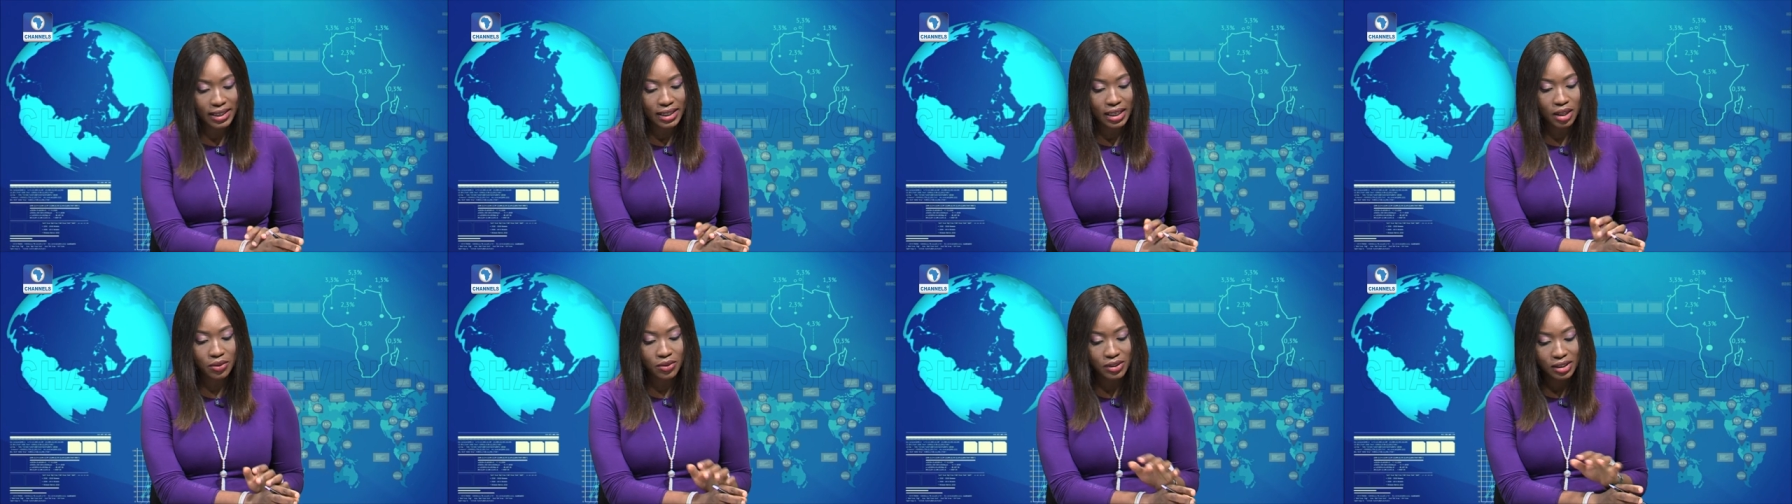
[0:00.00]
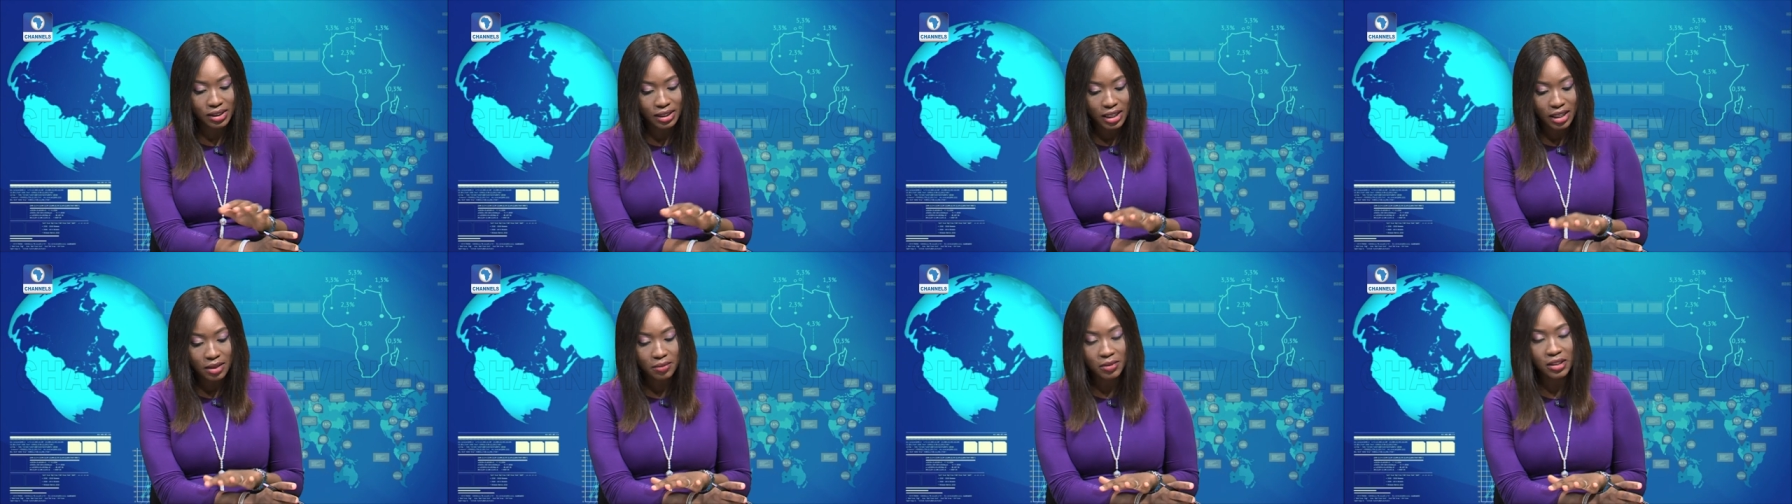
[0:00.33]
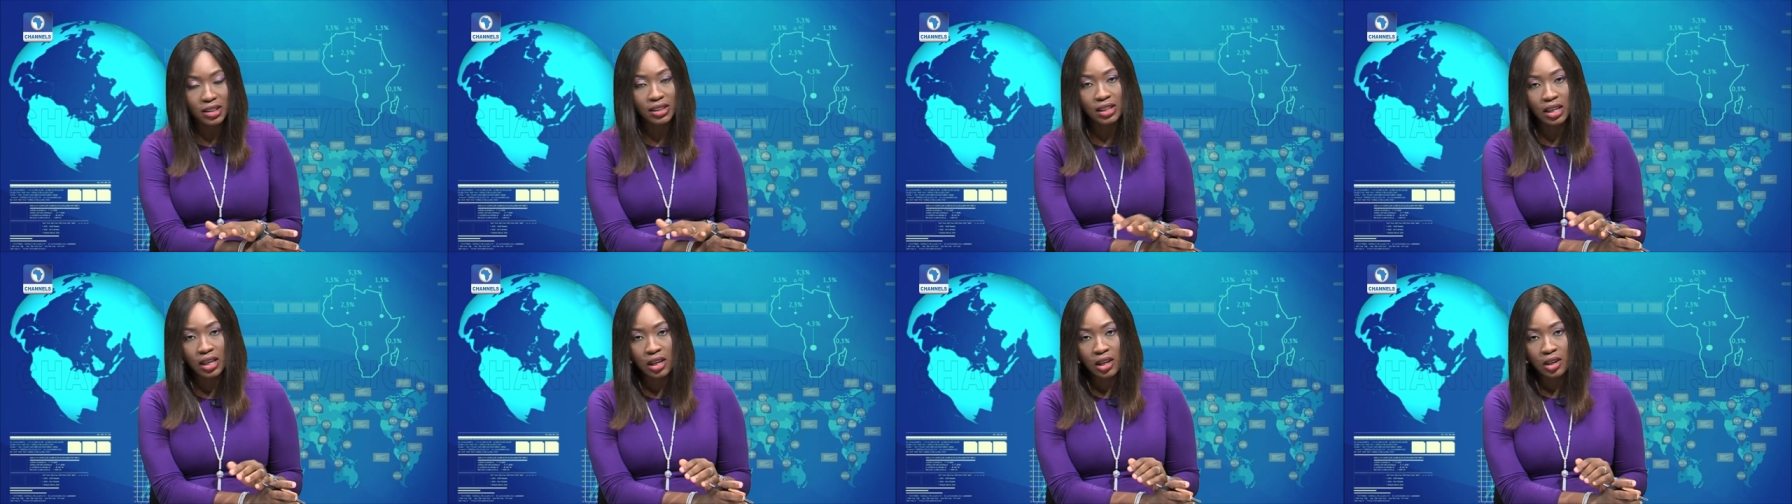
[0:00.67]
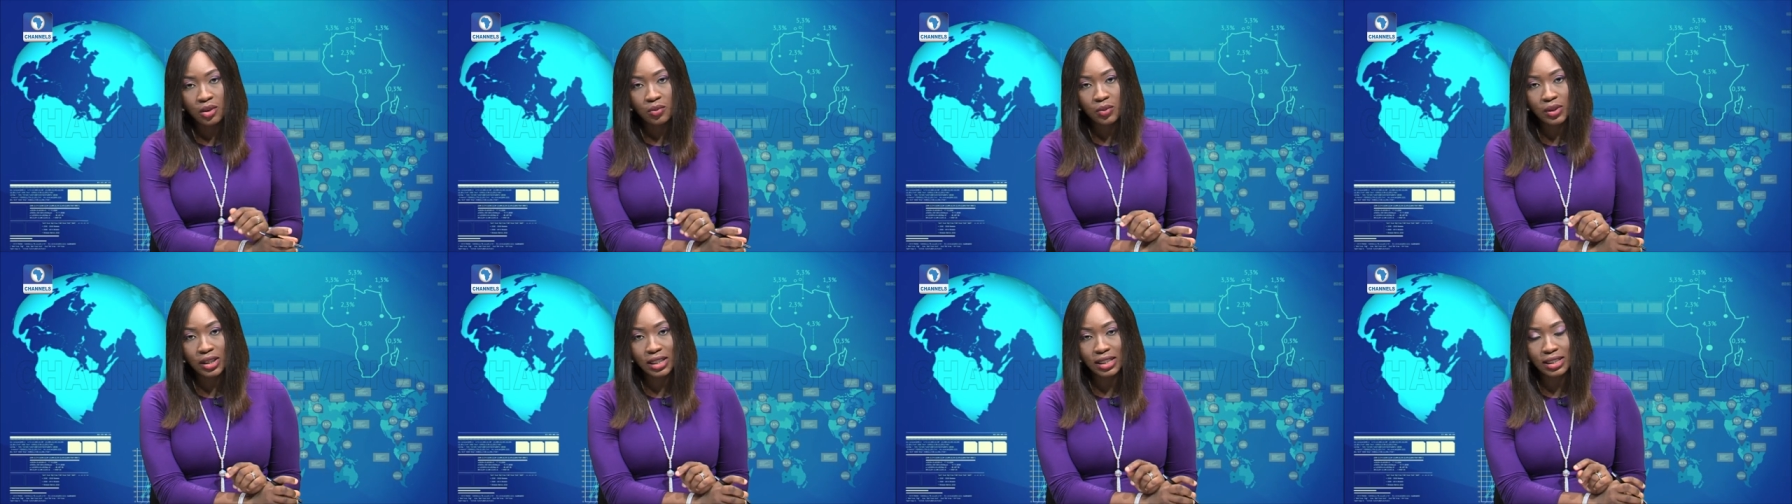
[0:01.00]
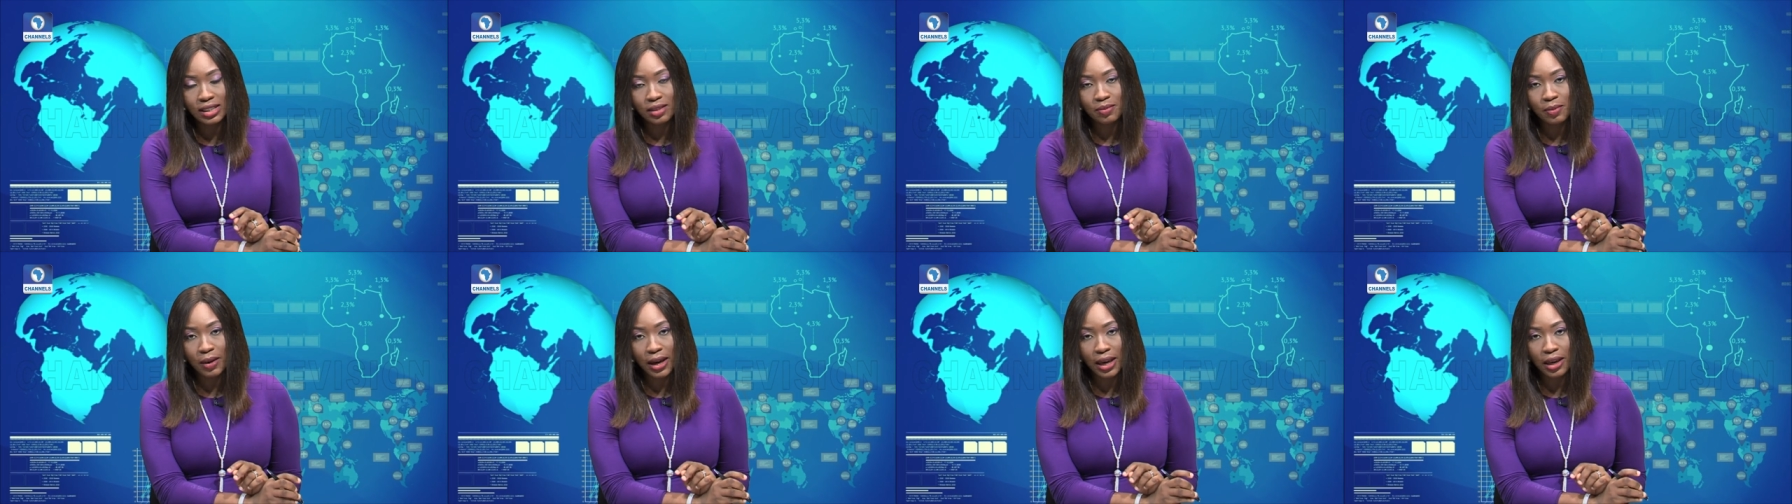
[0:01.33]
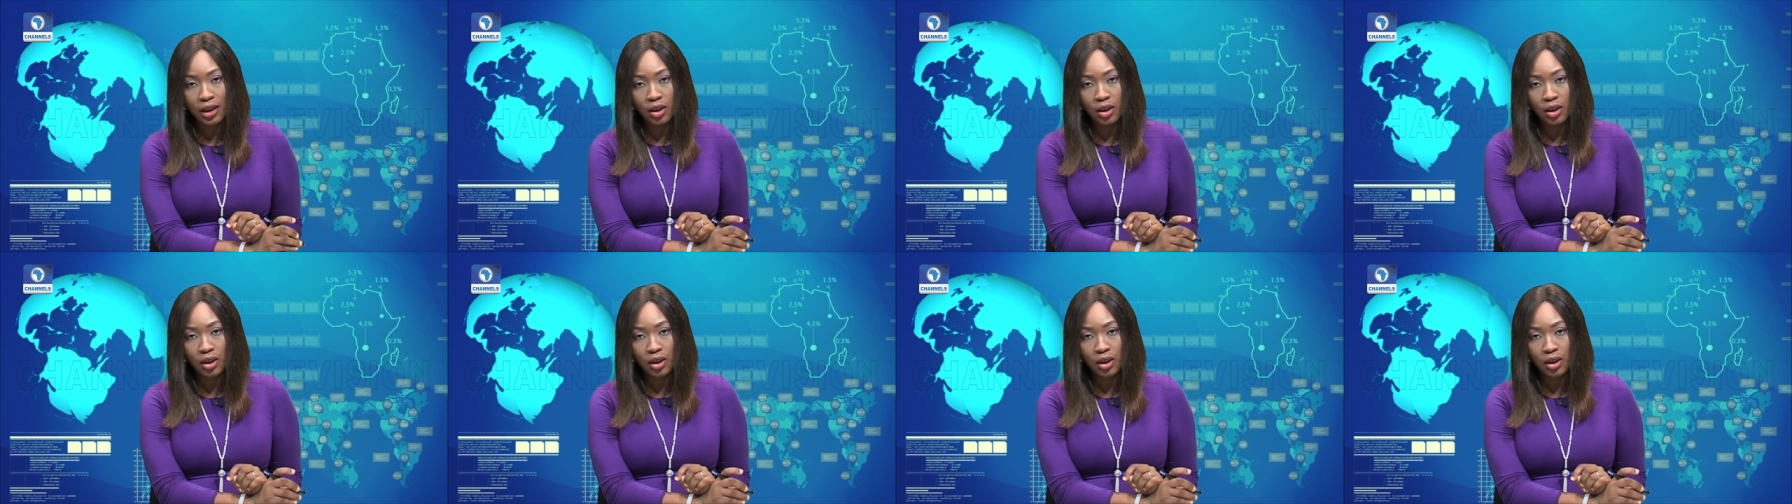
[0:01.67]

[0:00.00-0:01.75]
Now, a statement released by